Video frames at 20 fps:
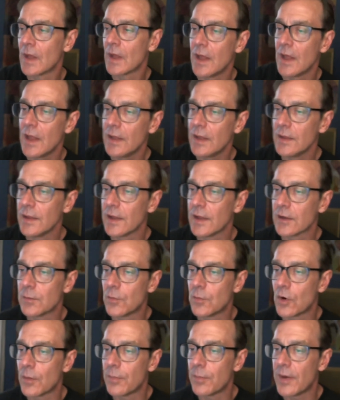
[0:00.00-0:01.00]
A little
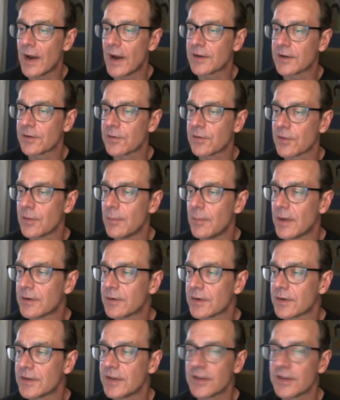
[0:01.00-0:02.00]
more practice with the
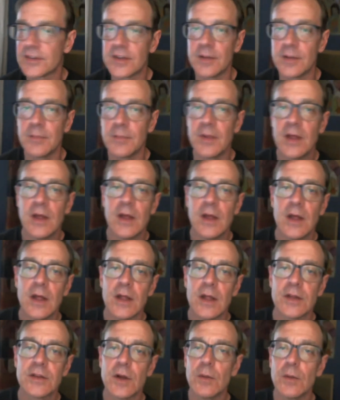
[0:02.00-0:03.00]
metric system.
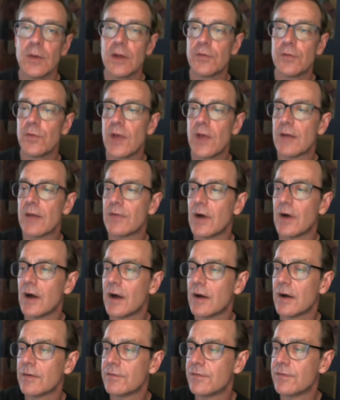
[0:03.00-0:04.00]
So if we have
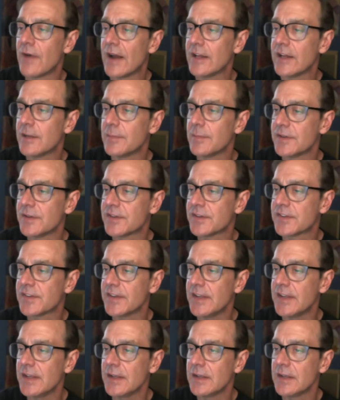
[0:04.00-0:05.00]
a vitamin
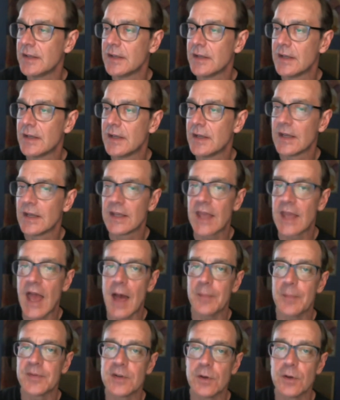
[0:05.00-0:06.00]
C
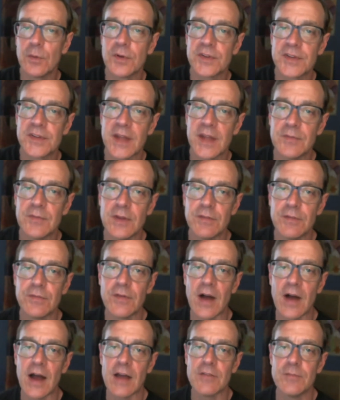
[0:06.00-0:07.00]
capsule with
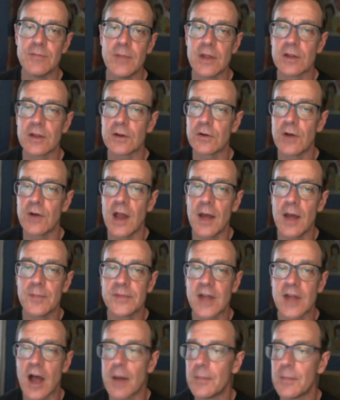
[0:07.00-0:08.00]
75
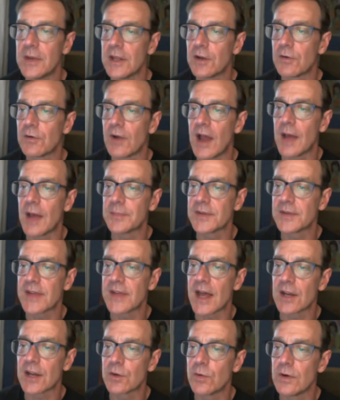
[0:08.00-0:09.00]
milligrams, how many grams is
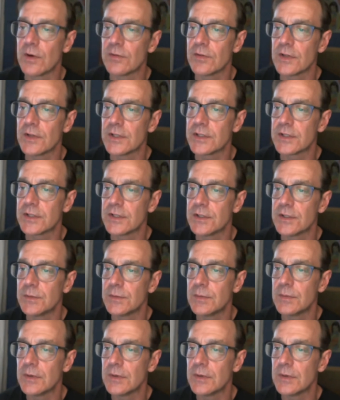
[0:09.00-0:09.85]
that equivalent to?